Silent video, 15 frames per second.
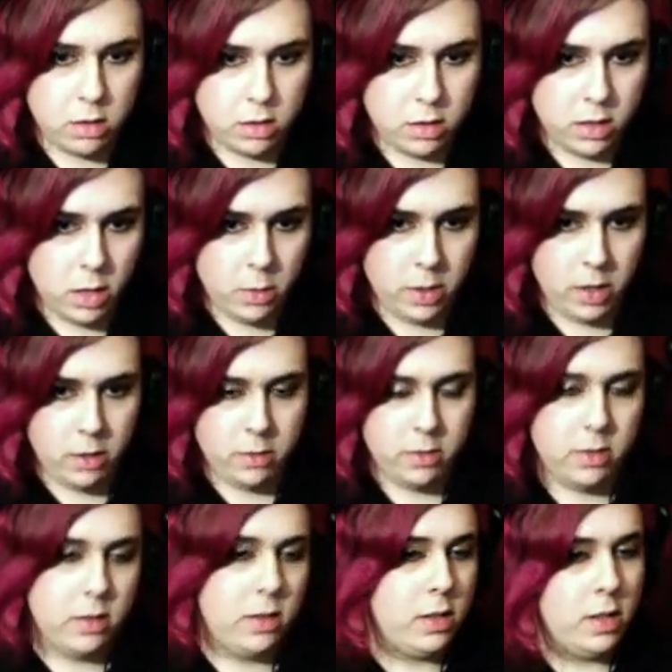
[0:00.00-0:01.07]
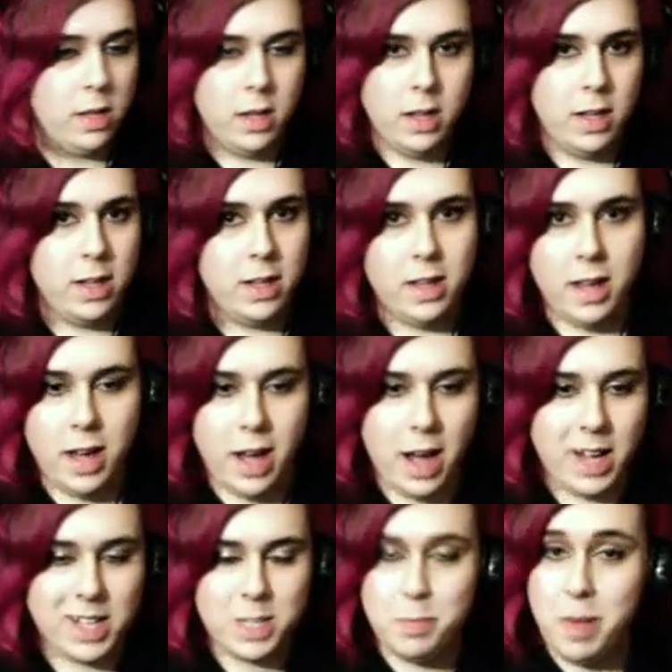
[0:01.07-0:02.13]
There we go.
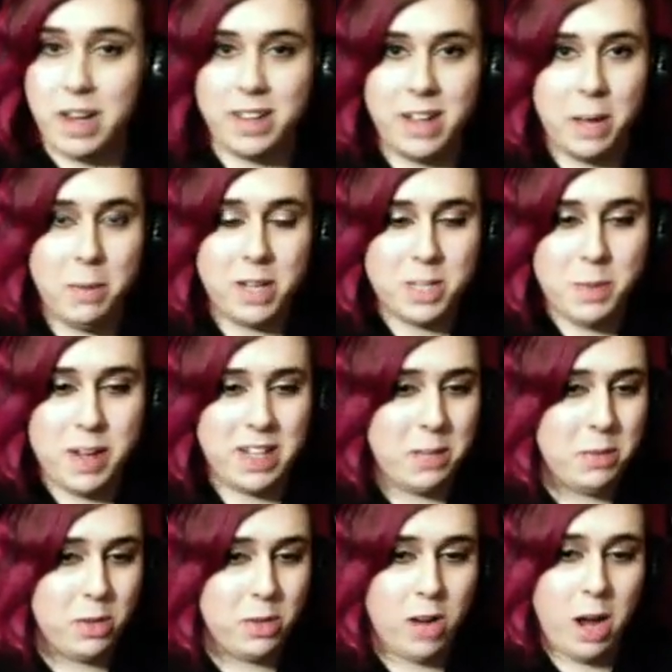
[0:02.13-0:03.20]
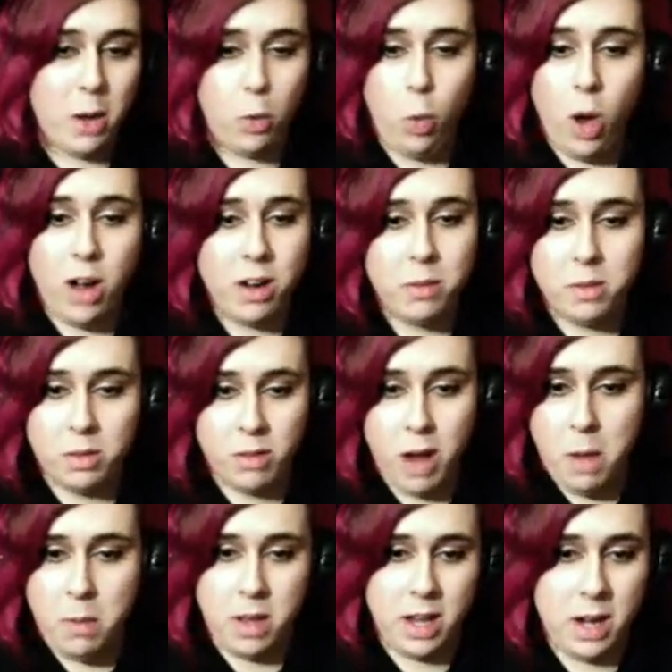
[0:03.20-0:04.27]
I expect I'm expecting him to grab. I want him to
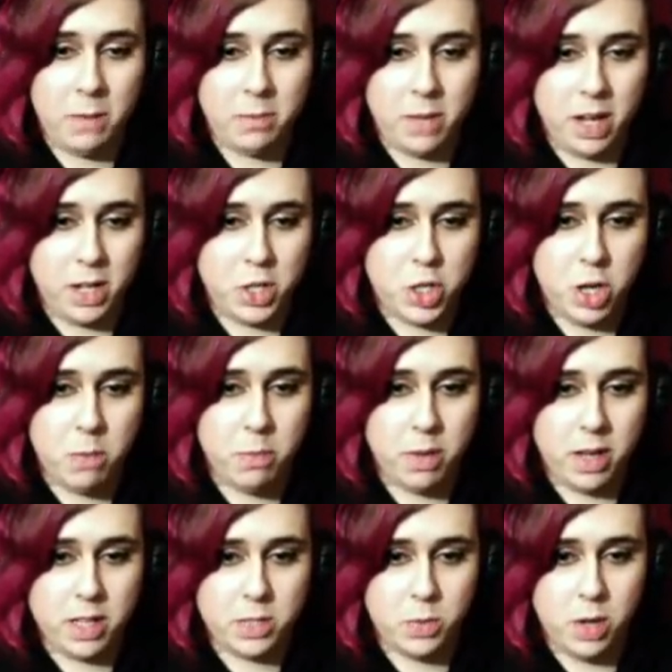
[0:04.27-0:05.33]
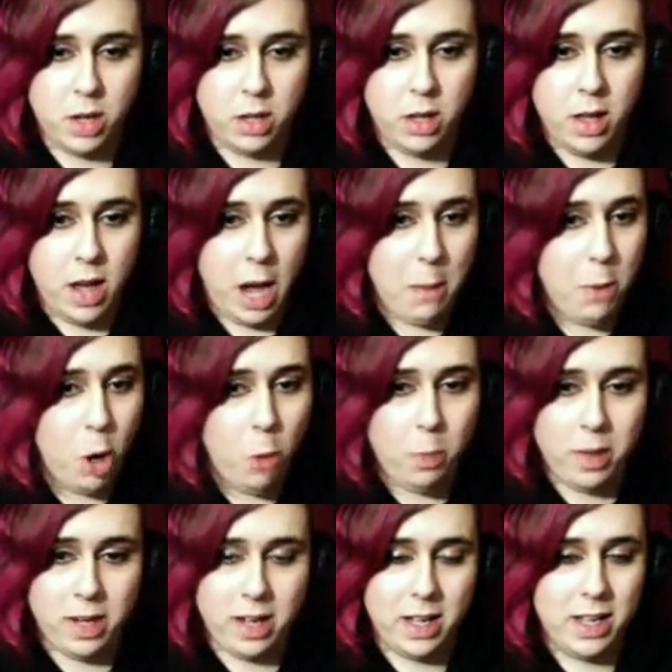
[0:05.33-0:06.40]
grab me, and I'm, I jump as well. I'm hoping.